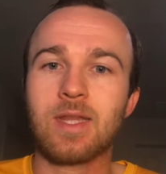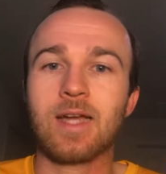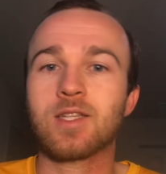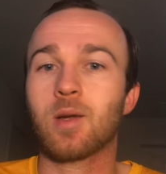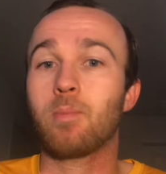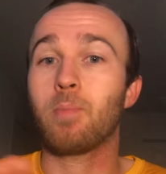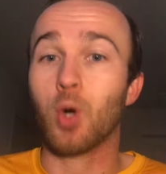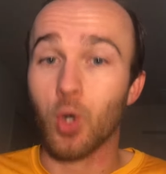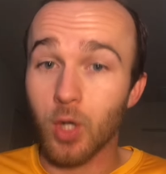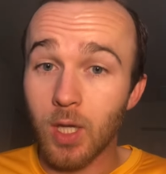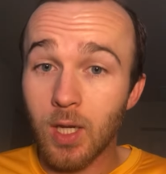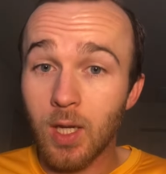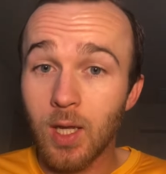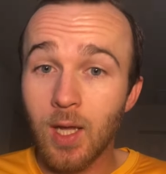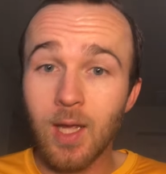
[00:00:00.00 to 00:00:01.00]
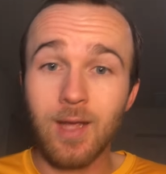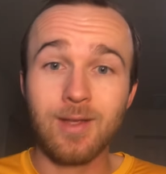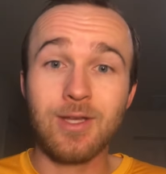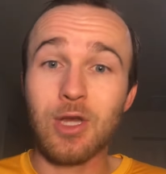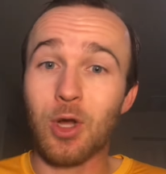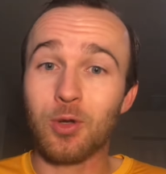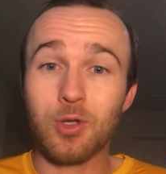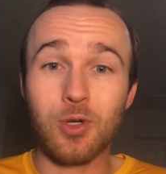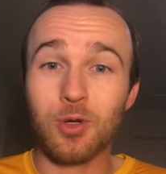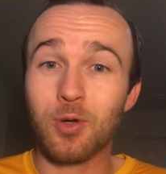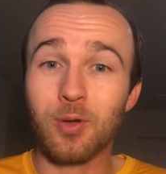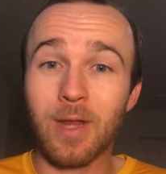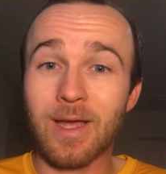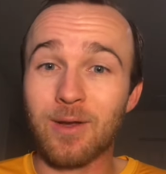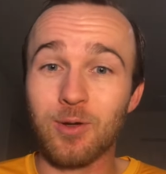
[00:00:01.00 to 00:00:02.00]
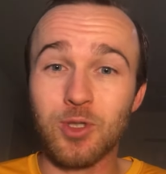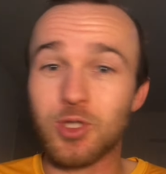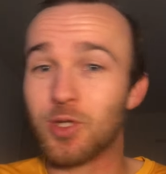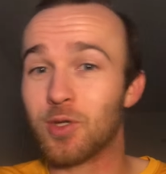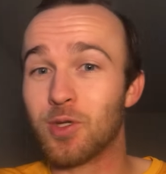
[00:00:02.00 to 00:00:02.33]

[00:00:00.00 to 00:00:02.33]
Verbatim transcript: That's a burden. You know, you're like